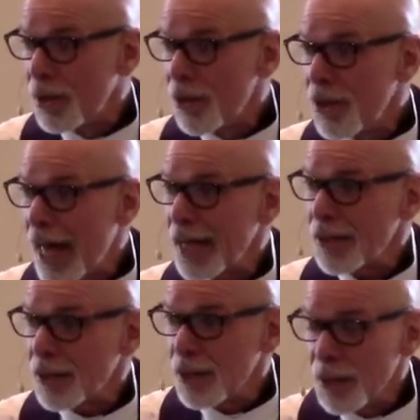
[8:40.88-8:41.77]

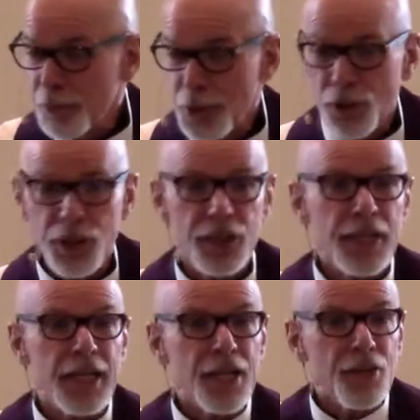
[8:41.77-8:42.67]
that
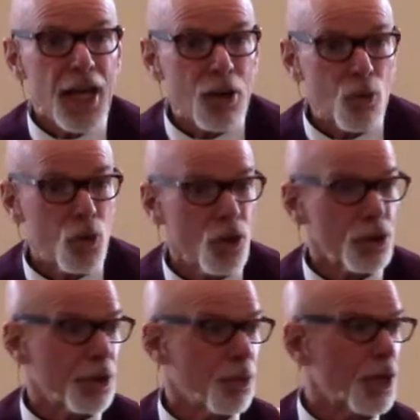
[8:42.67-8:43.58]
community and that
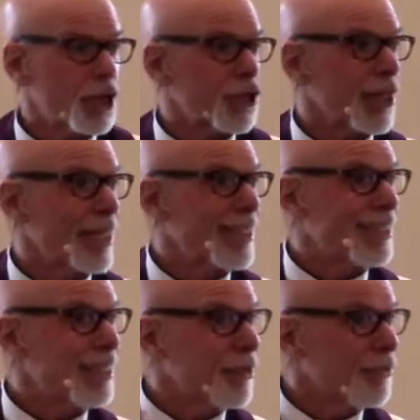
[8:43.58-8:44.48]
world in which they
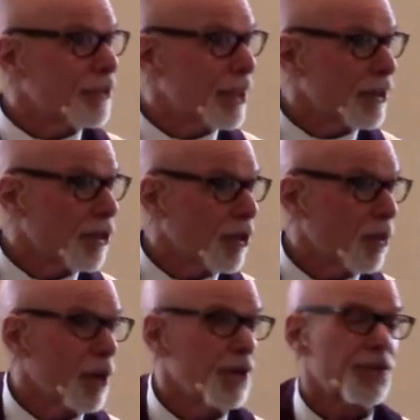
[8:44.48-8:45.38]
lived, and there
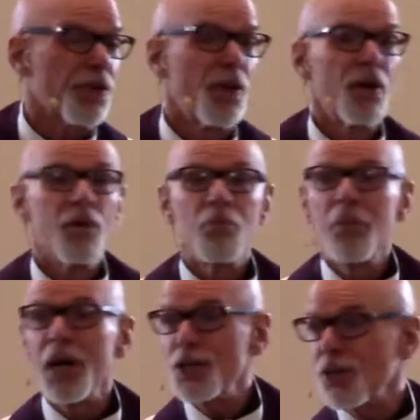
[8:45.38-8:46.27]
was
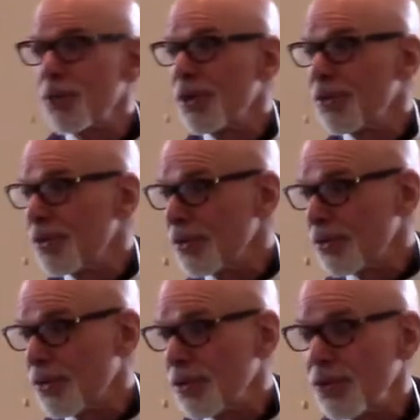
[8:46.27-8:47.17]
much
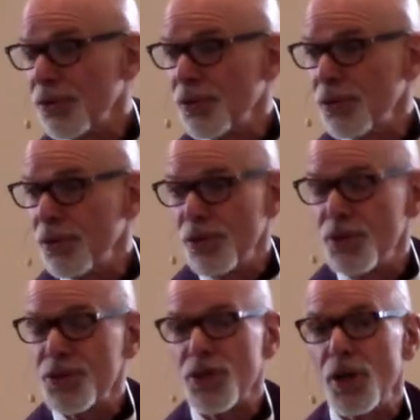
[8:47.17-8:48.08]
resistance to do
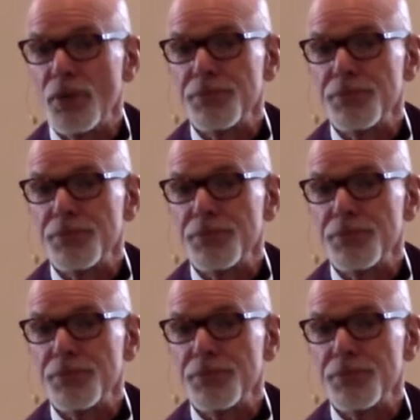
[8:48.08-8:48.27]
so.